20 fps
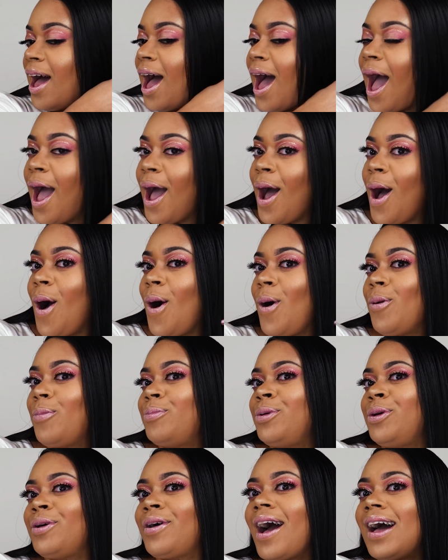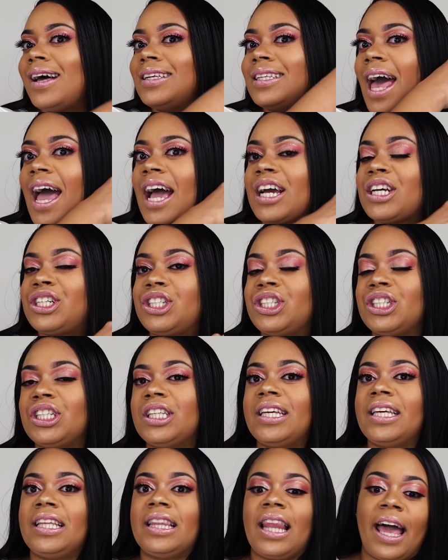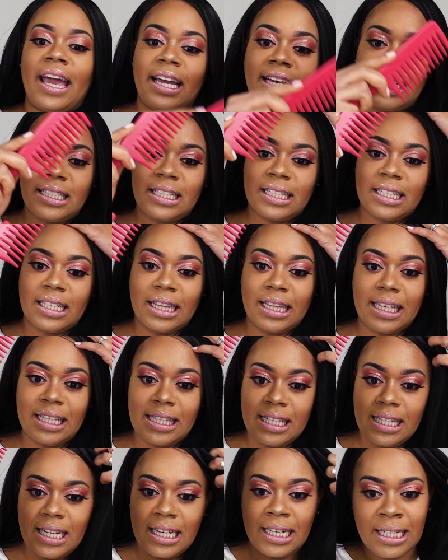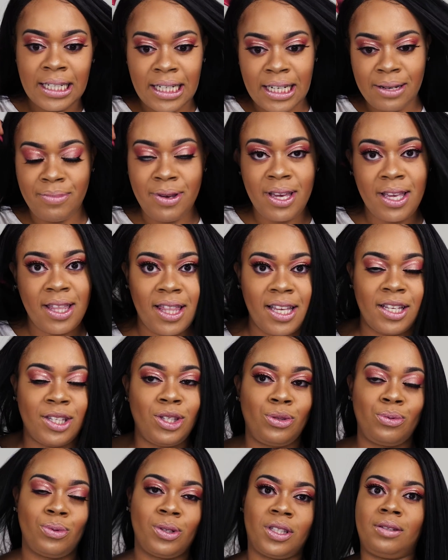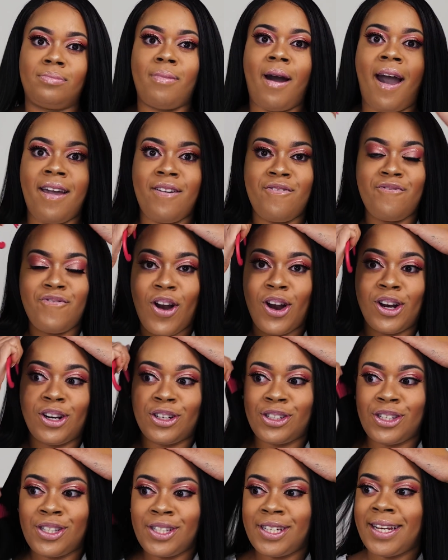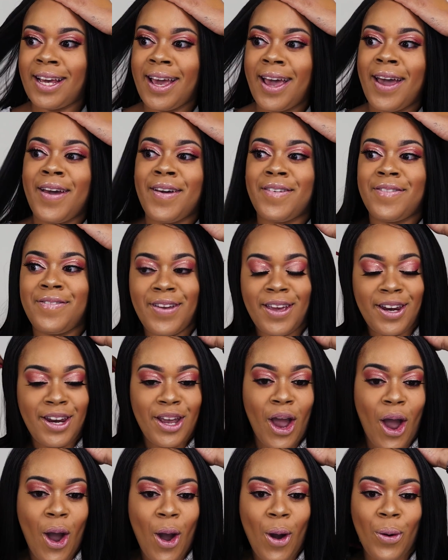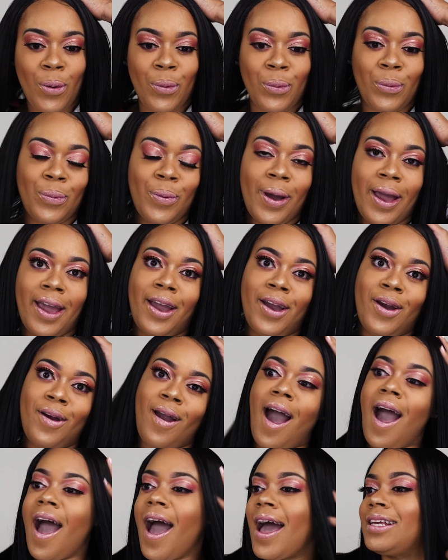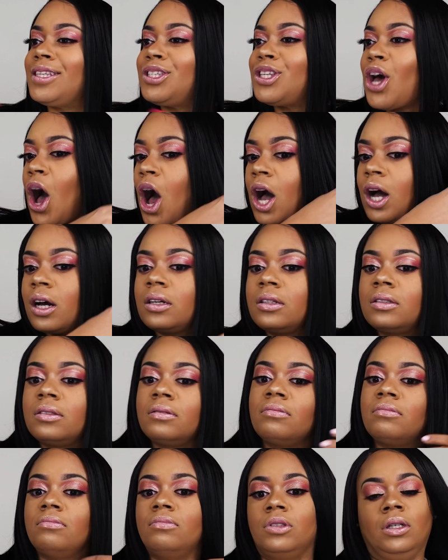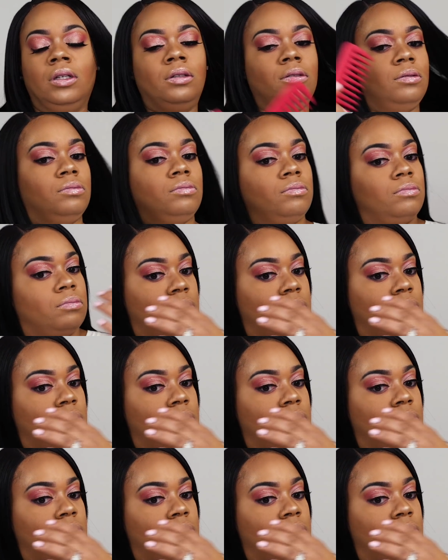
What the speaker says: I hope you guys actually liked listening to me. This was my first video where I talk. Uh-oh.